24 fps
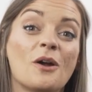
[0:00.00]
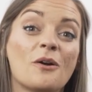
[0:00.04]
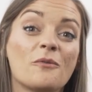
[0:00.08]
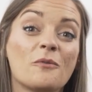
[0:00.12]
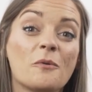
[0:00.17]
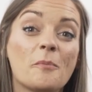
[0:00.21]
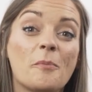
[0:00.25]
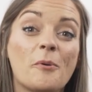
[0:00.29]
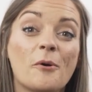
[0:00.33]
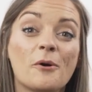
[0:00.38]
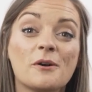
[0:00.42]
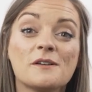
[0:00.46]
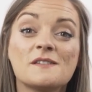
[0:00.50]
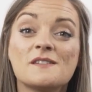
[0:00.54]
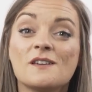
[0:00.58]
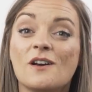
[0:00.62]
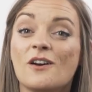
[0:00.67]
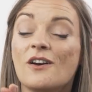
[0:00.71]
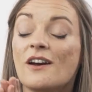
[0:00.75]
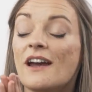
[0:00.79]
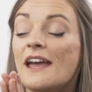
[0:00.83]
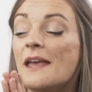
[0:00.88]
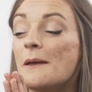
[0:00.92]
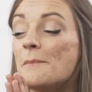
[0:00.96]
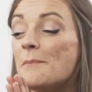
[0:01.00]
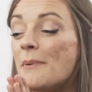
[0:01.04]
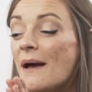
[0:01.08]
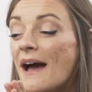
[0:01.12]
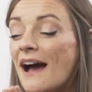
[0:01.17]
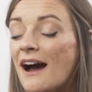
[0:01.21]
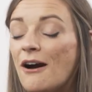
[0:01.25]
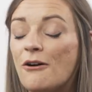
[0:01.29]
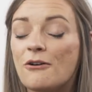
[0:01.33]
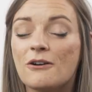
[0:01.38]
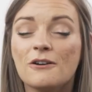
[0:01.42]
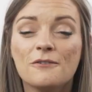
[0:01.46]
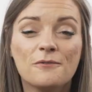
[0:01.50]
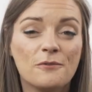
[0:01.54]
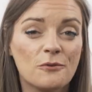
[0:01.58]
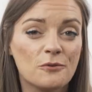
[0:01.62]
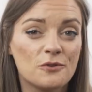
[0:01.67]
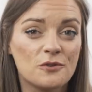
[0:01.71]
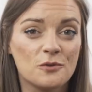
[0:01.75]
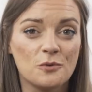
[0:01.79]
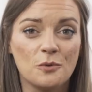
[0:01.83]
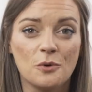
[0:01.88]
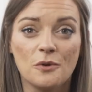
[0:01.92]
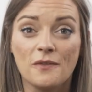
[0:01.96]
Reports are a powerful
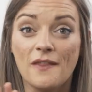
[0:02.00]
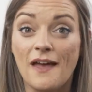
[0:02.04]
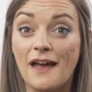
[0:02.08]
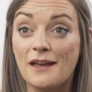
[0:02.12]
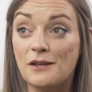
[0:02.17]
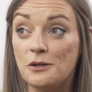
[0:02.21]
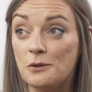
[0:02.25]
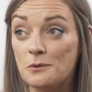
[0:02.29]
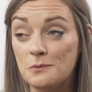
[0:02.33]
tool that